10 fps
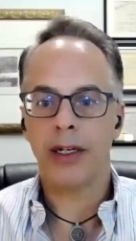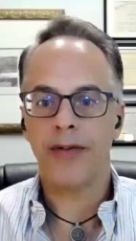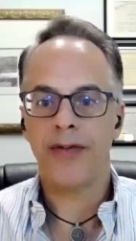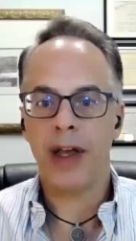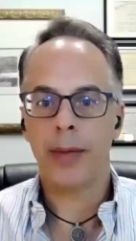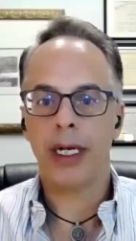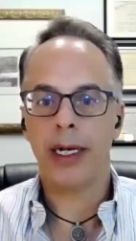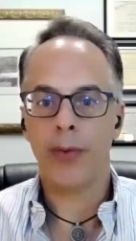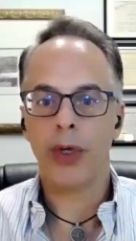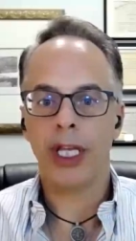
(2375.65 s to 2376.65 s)
and feminine
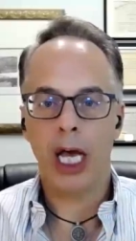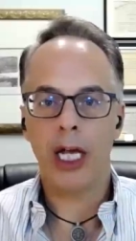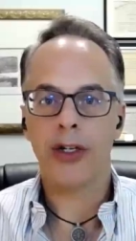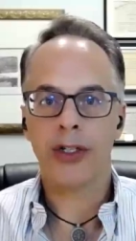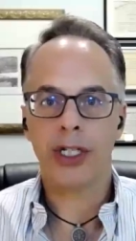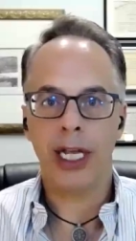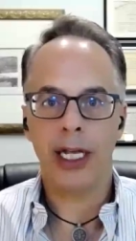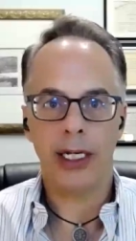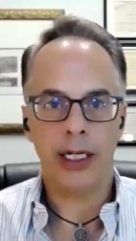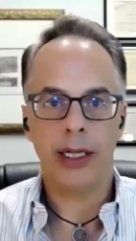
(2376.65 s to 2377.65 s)
and really
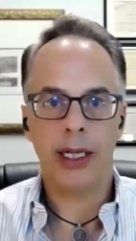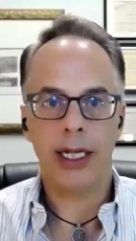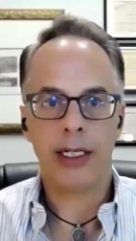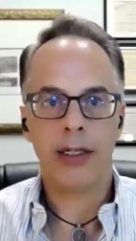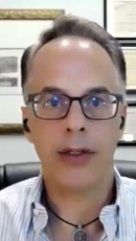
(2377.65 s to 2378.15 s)
understand it. Alain,